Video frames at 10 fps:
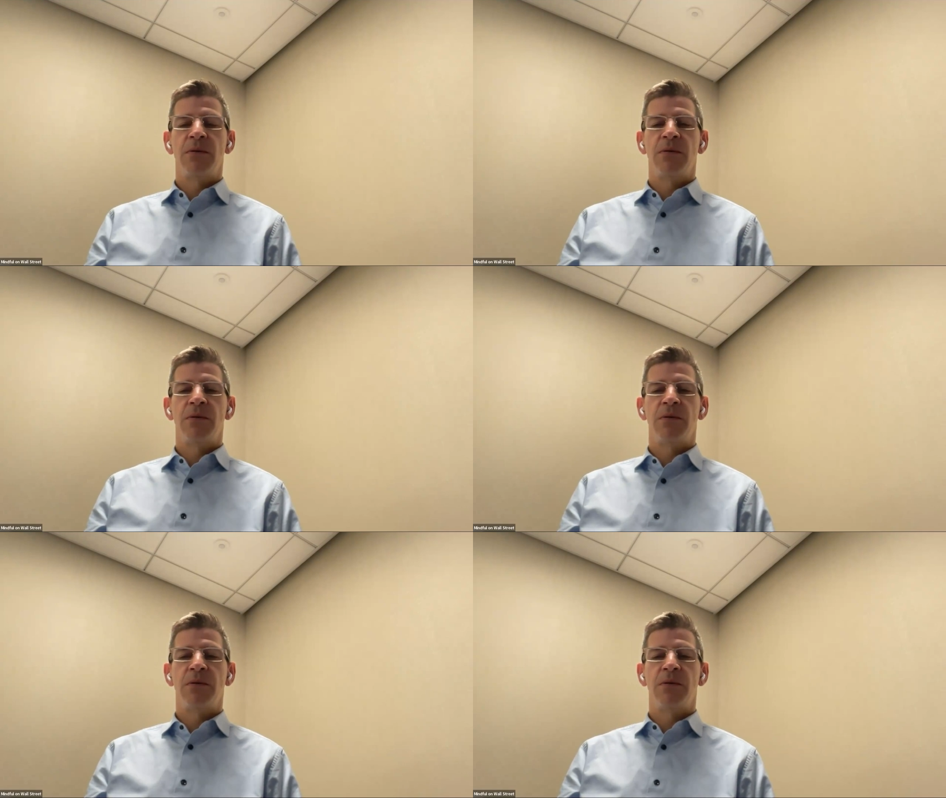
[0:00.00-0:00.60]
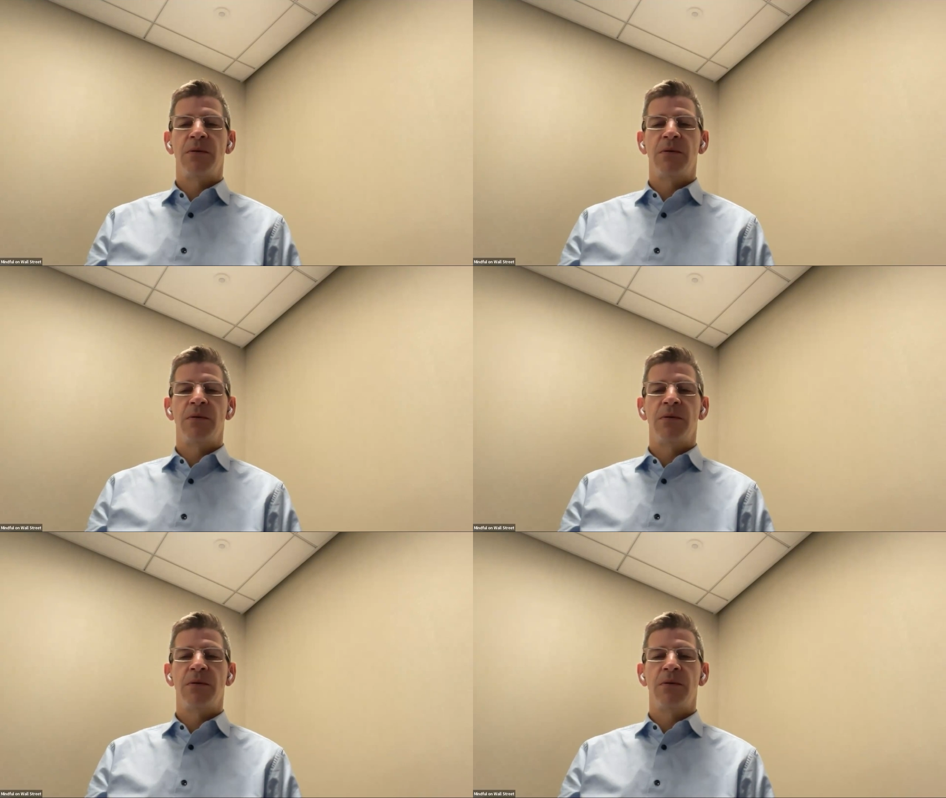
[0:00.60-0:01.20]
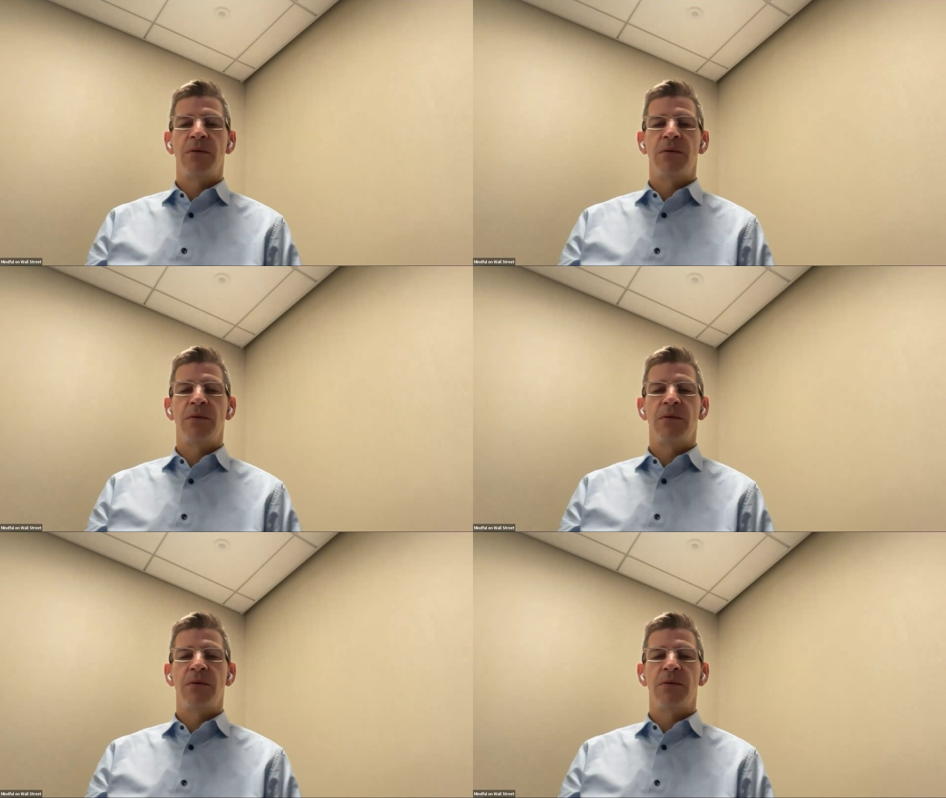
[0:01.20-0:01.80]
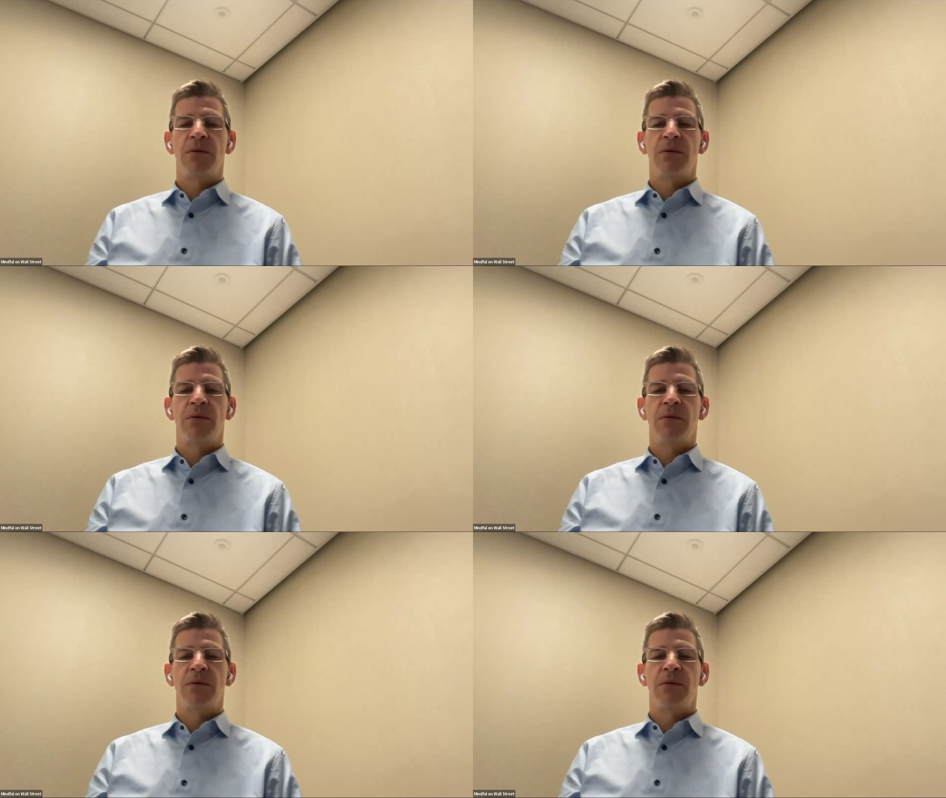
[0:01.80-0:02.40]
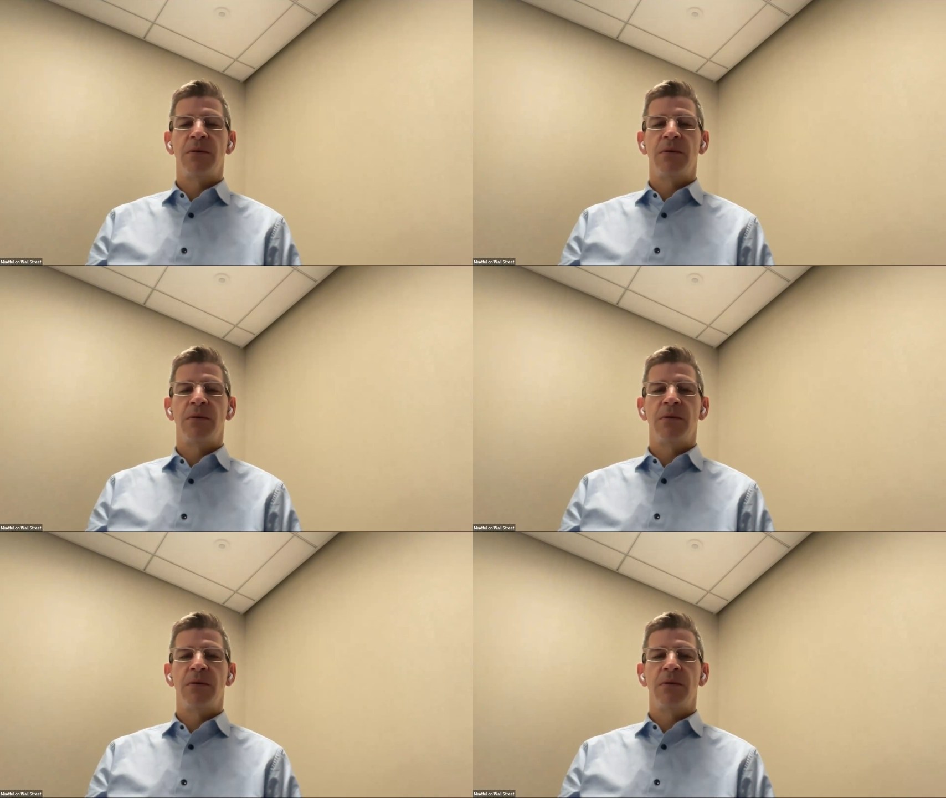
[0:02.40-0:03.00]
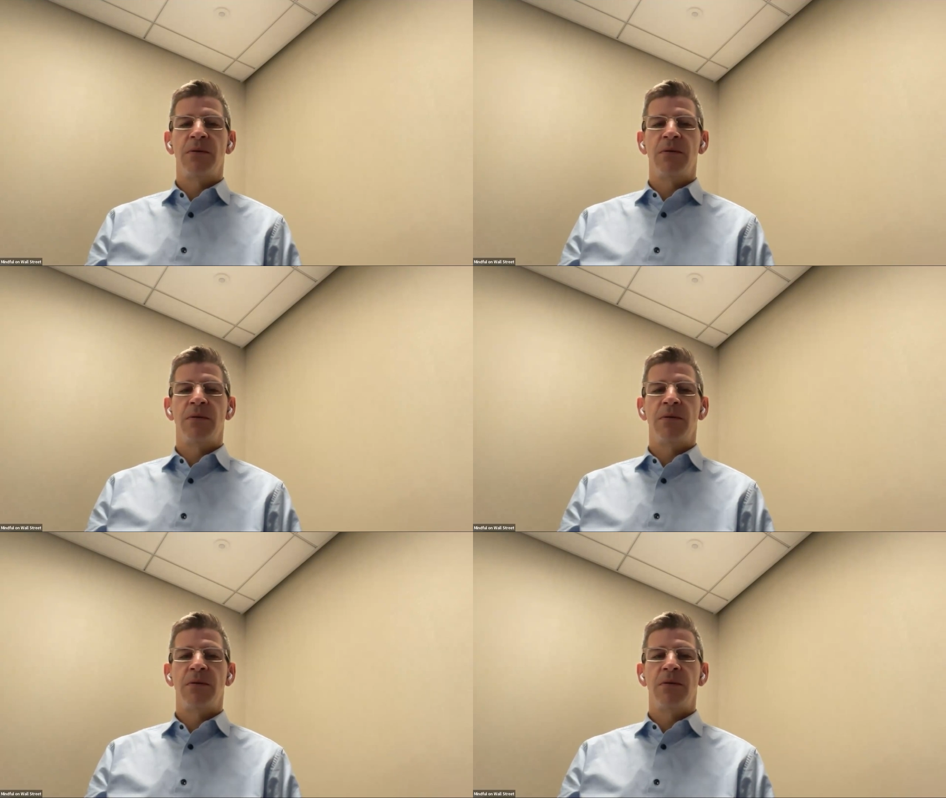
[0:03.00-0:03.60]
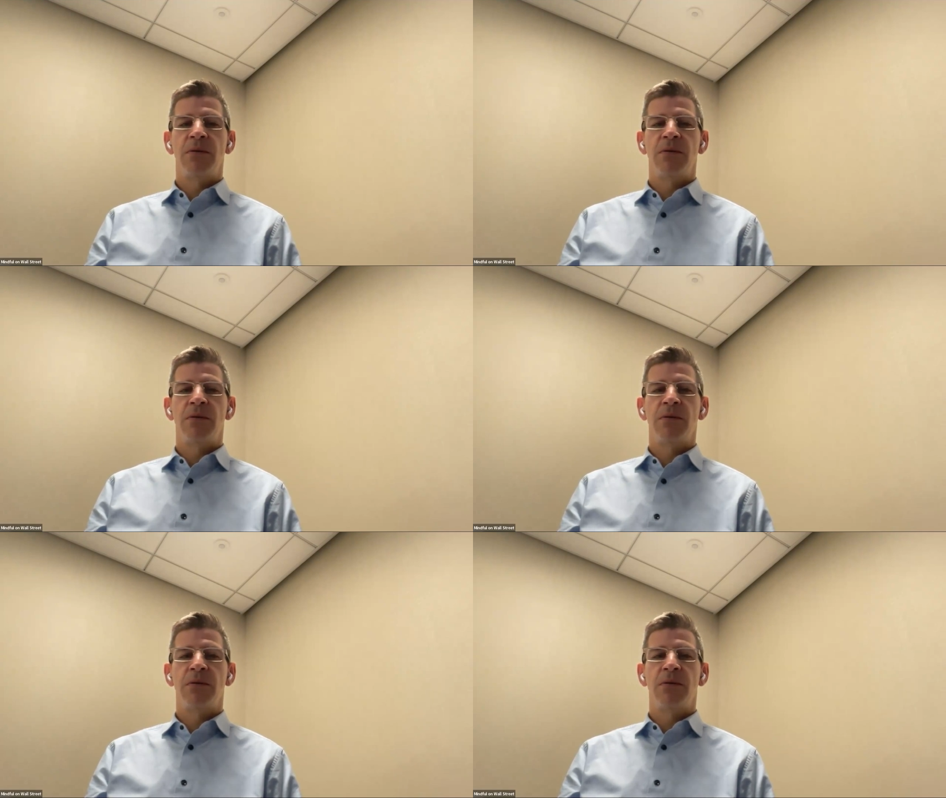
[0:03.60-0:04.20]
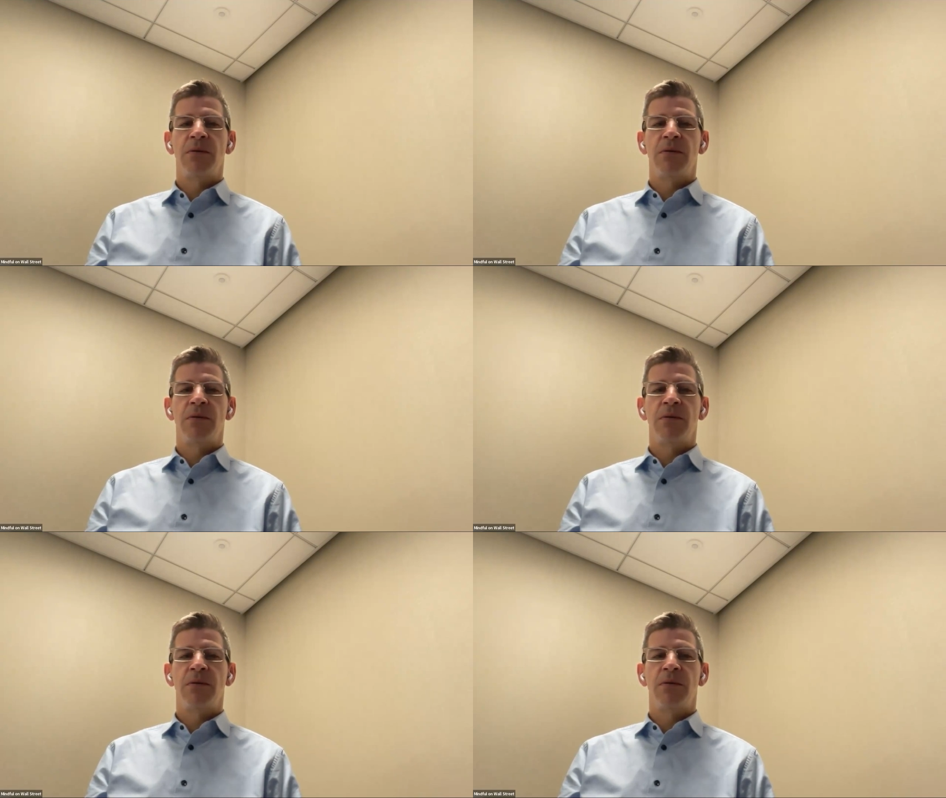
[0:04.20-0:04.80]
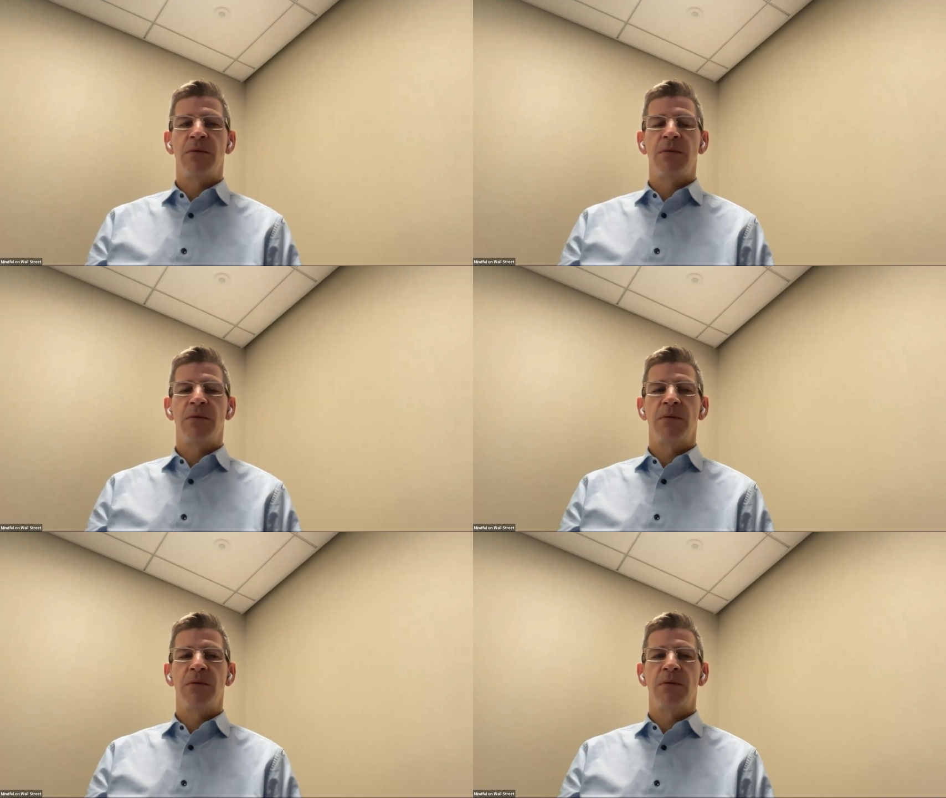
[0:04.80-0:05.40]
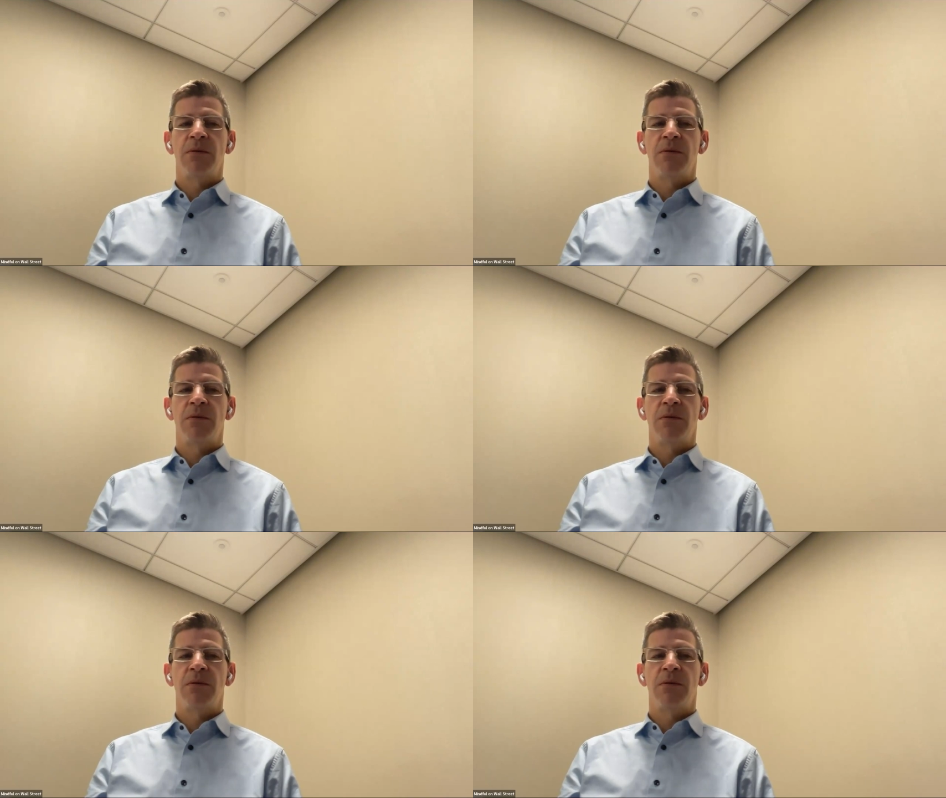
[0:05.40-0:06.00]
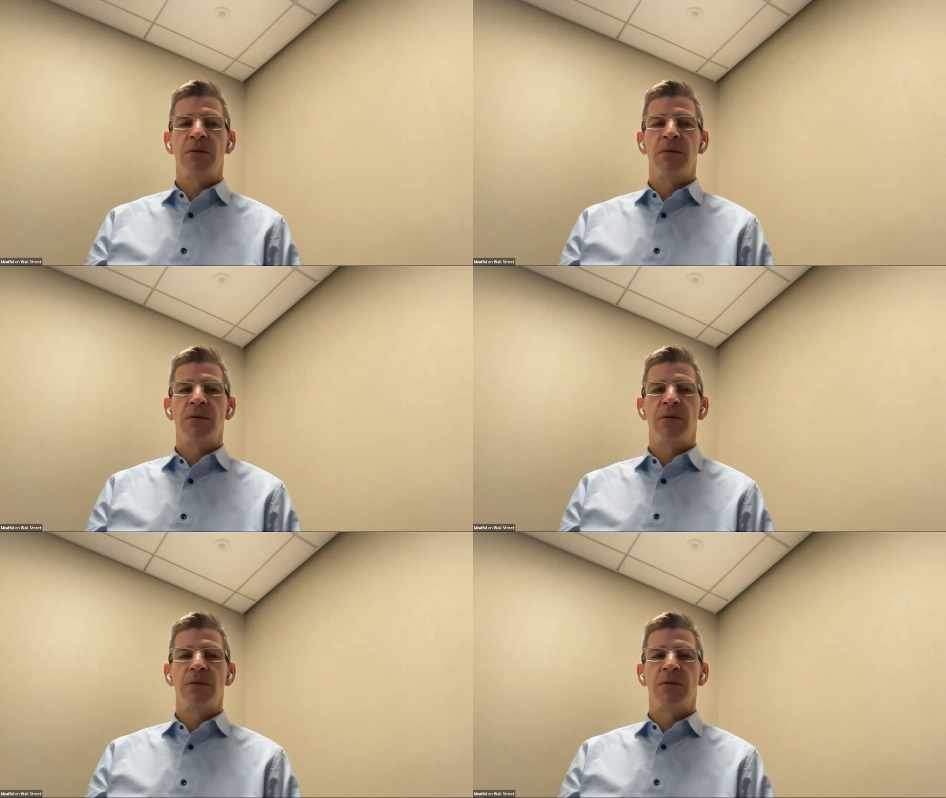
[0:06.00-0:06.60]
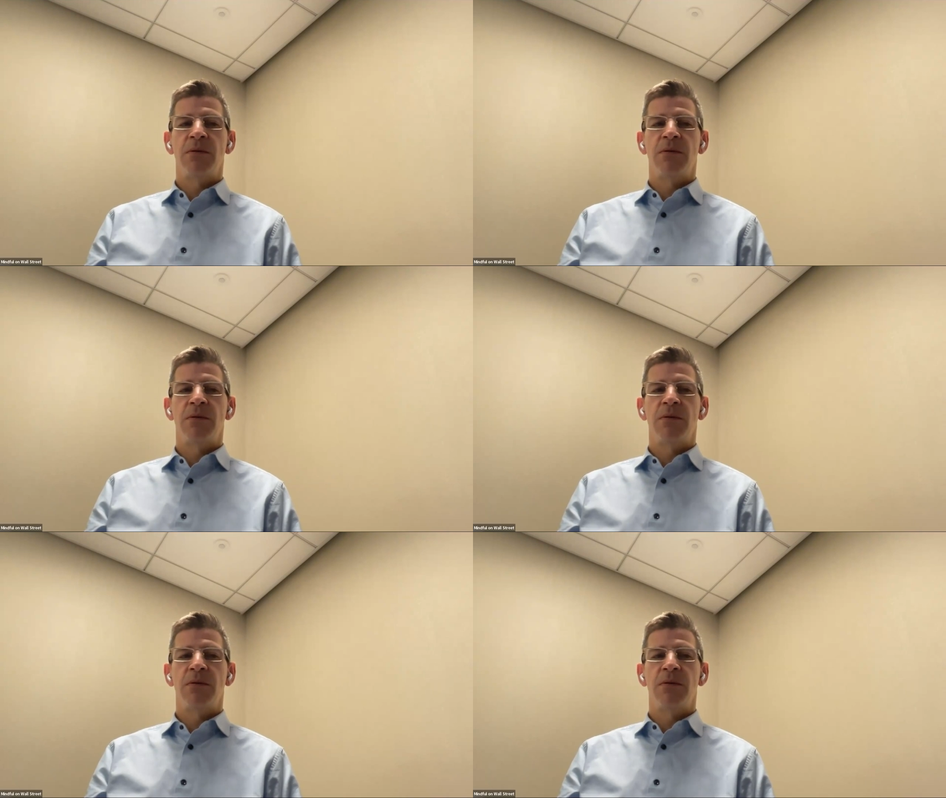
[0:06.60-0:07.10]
(silence)